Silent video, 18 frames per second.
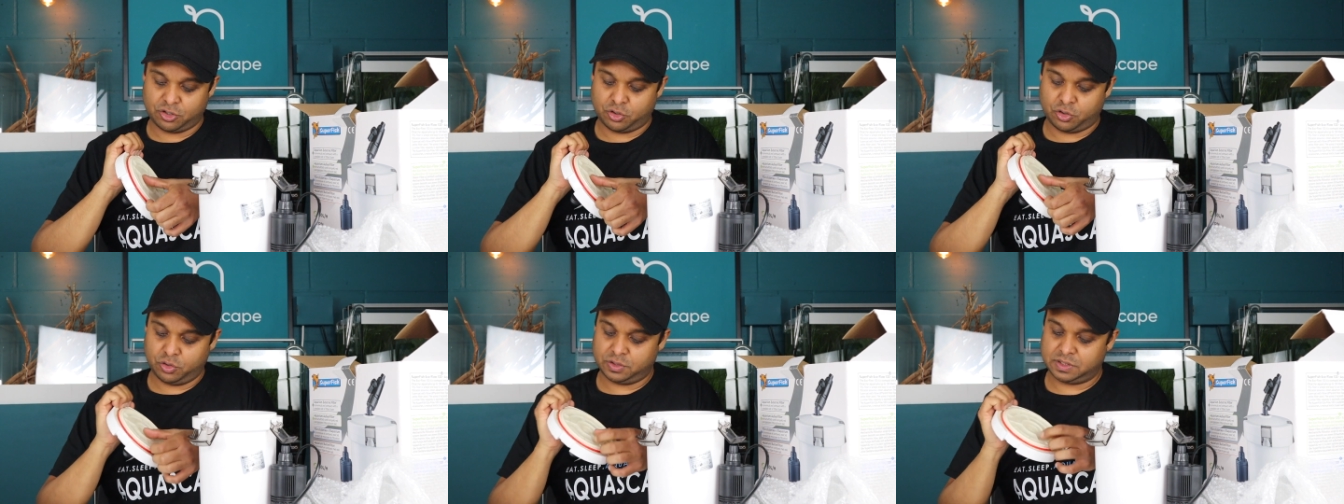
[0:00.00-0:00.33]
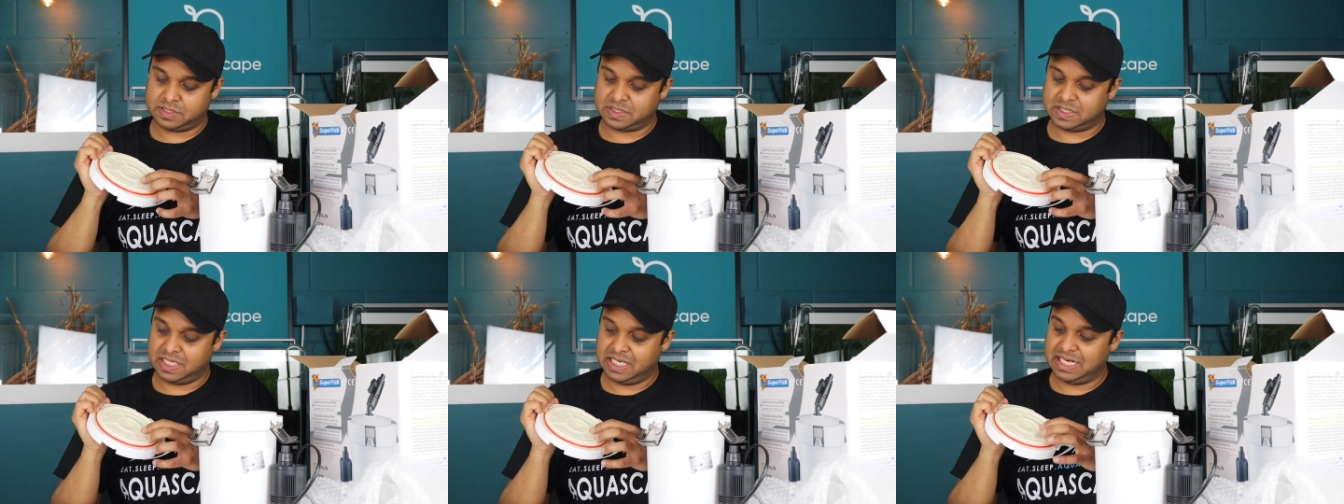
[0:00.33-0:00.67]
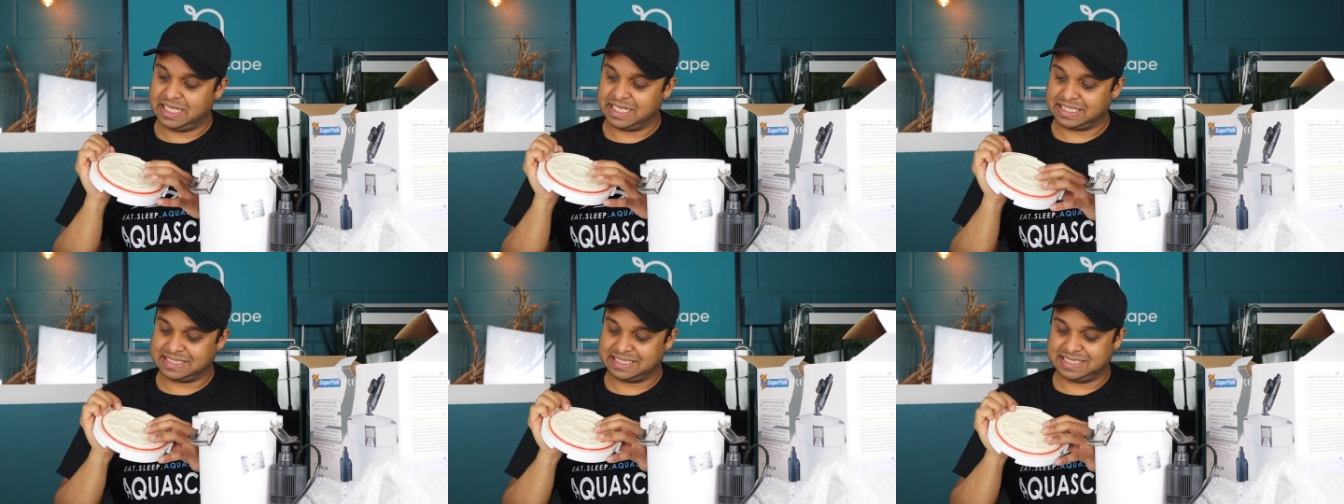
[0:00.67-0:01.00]
a good
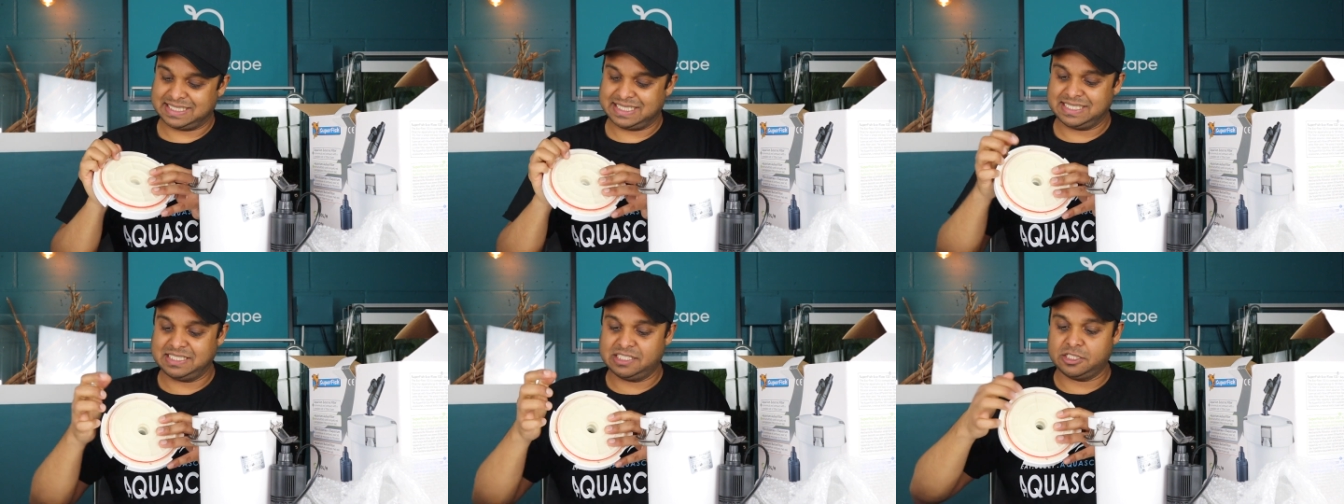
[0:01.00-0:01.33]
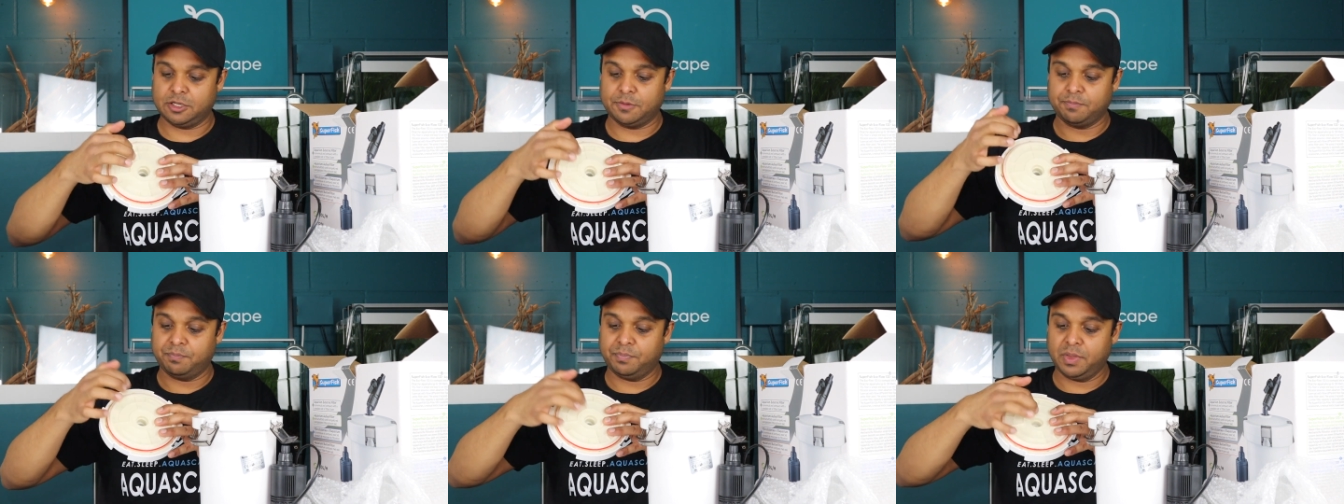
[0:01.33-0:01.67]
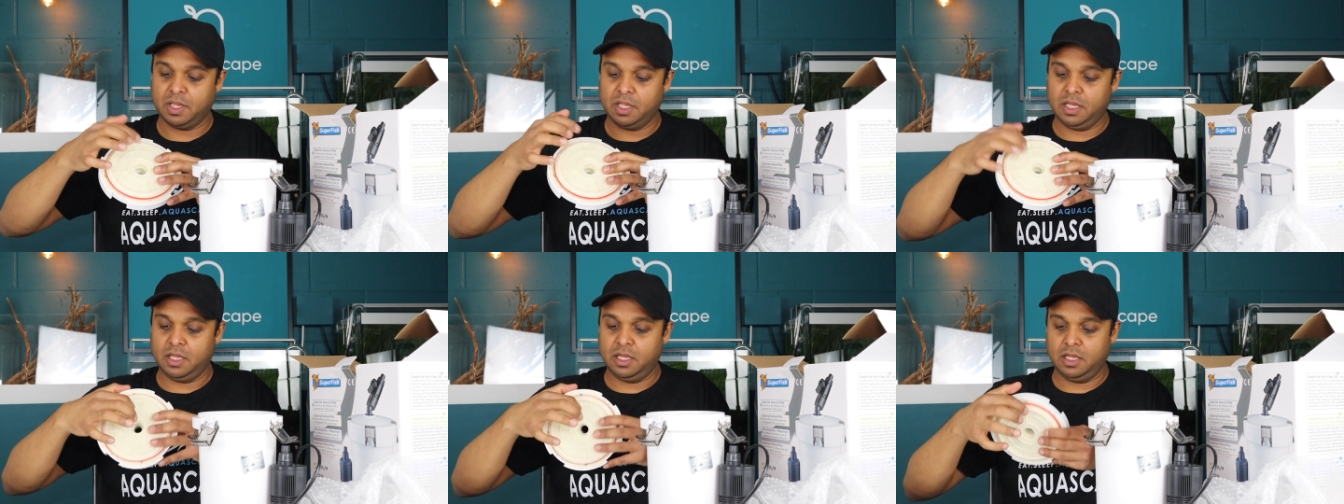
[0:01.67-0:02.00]
sealing system
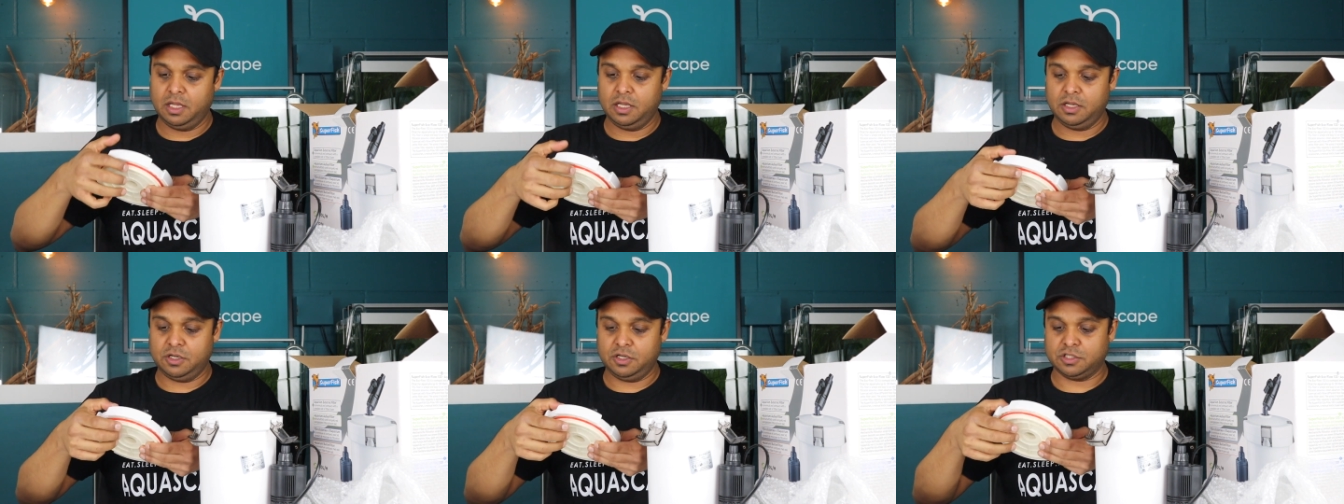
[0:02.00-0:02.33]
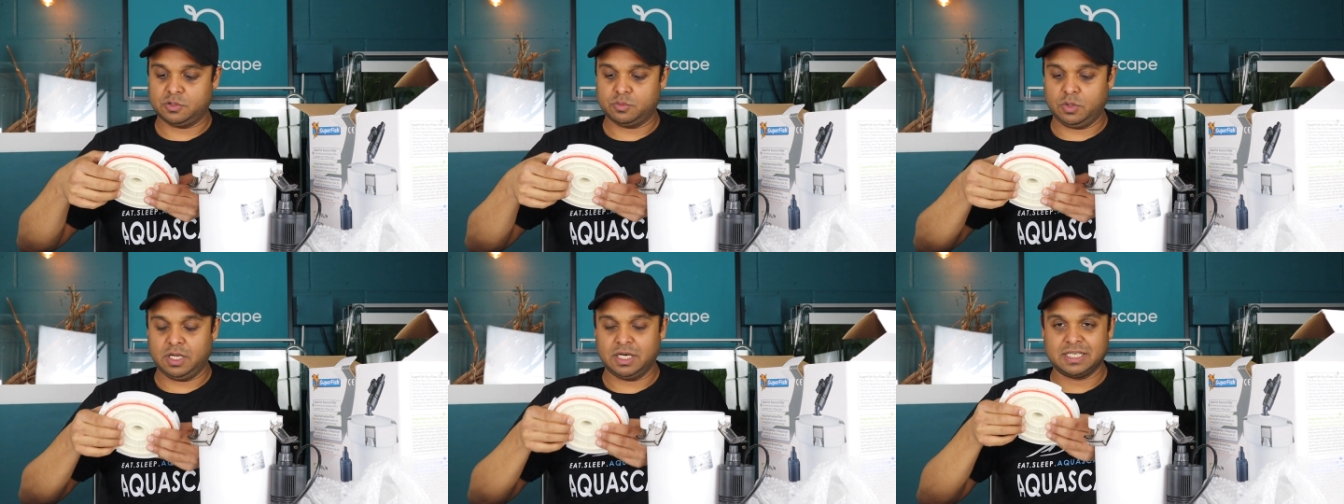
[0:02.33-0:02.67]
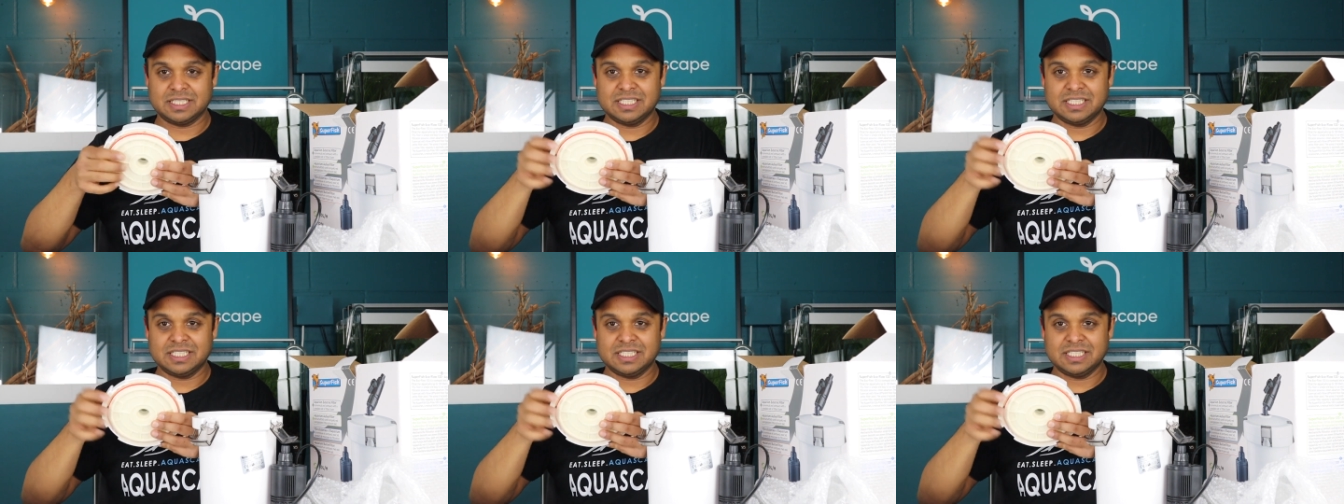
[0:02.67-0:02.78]
as well.